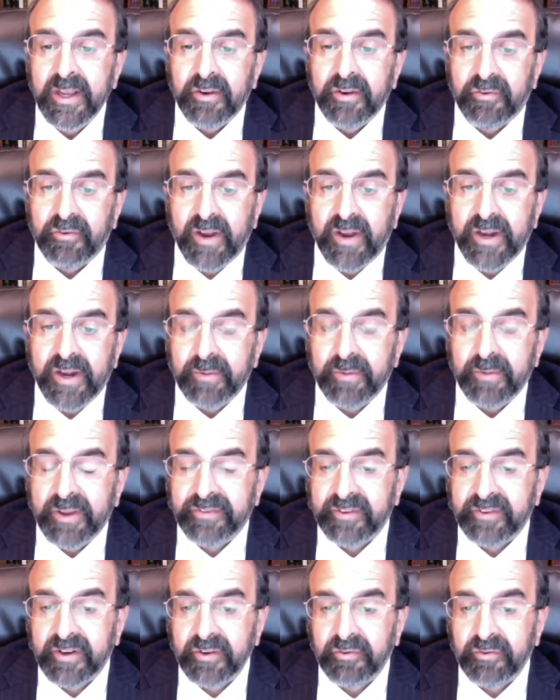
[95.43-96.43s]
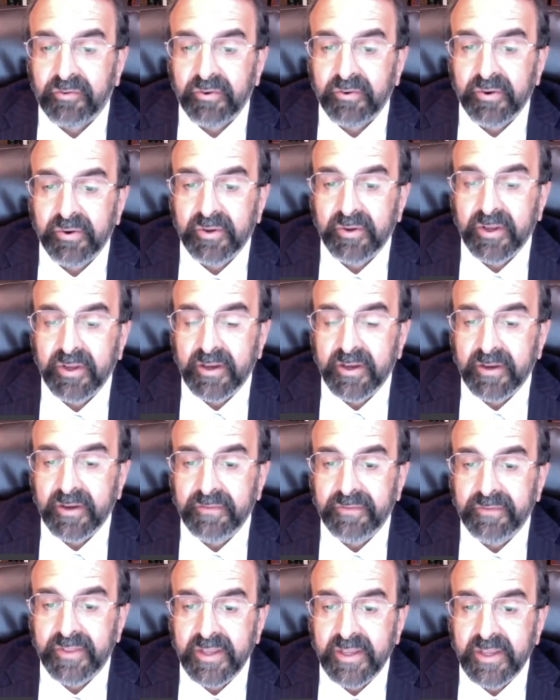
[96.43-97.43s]
try to wrest control
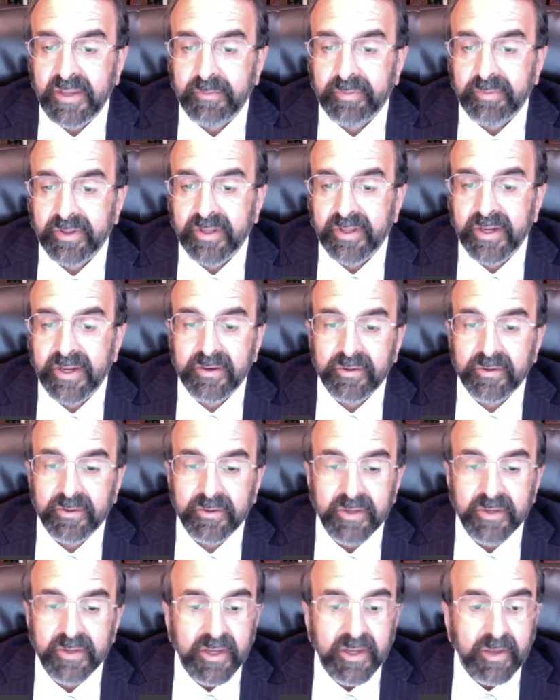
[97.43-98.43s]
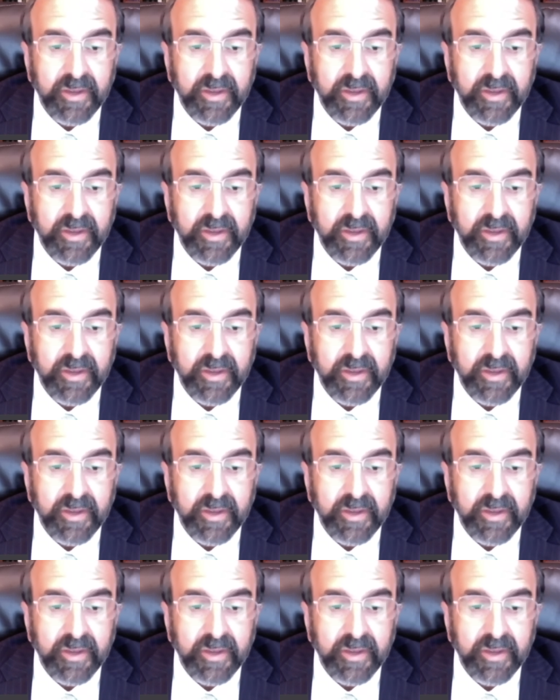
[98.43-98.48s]
of the political